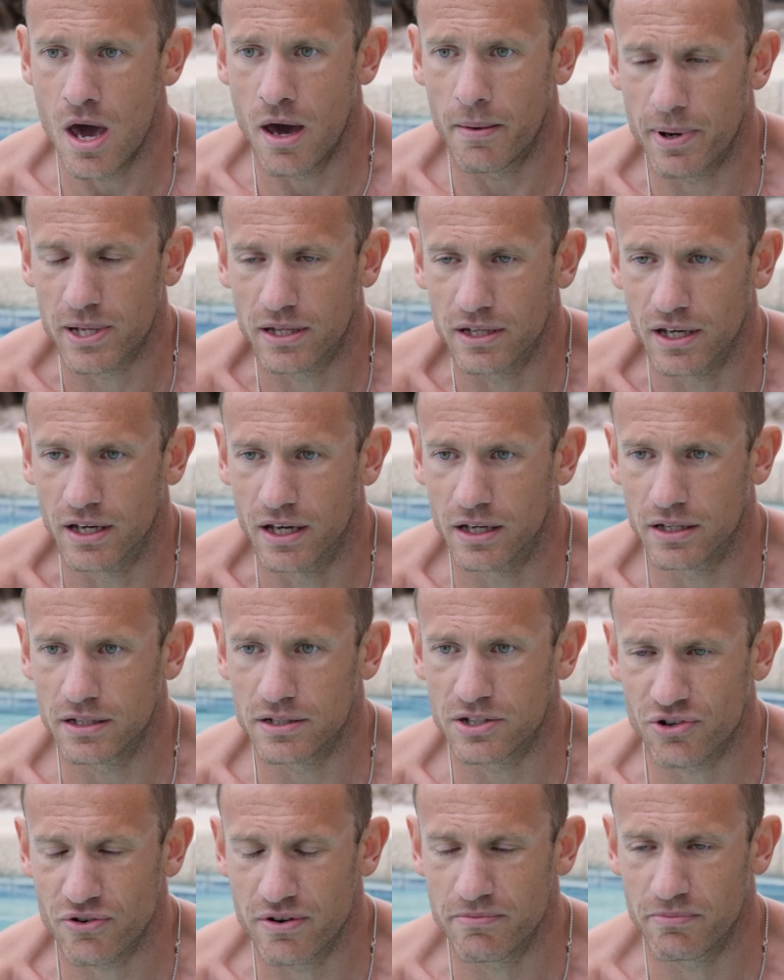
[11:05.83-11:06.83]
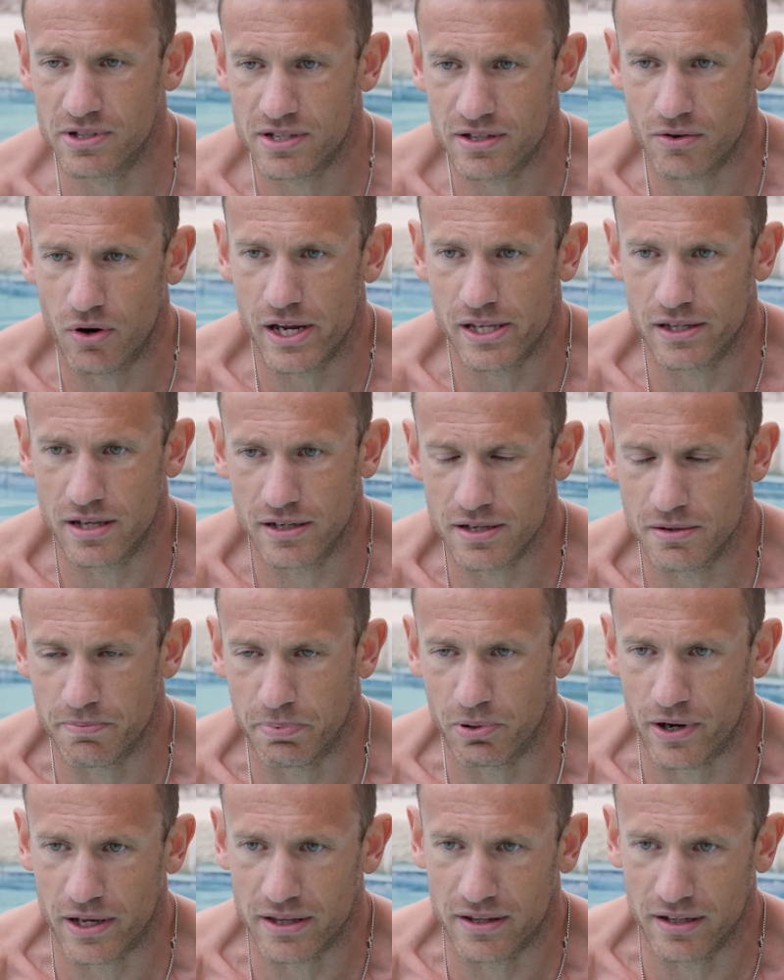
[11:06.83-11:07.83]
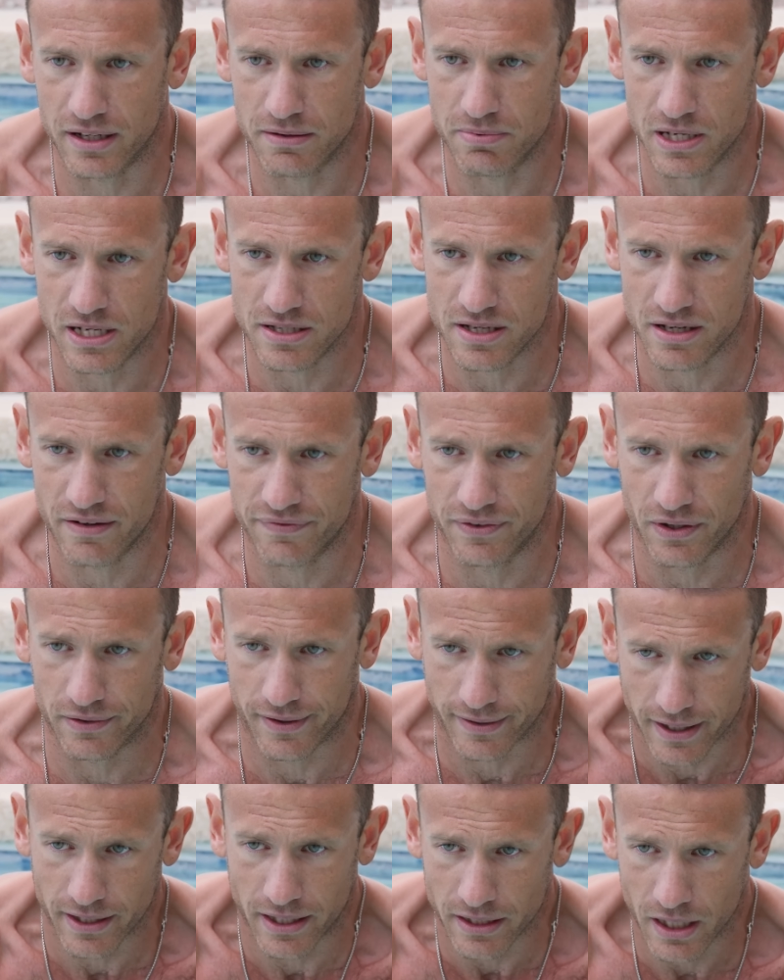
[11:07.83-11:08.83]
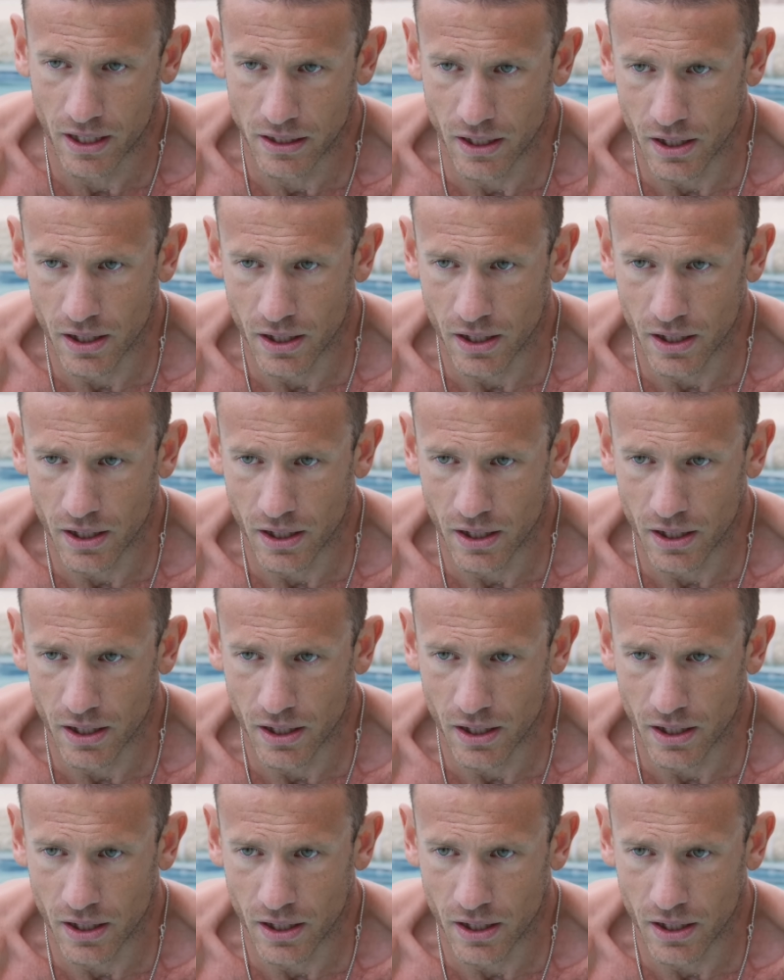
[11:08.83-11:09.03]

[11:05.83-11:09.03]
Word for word: But the swim was quite disappointing because I feel like I,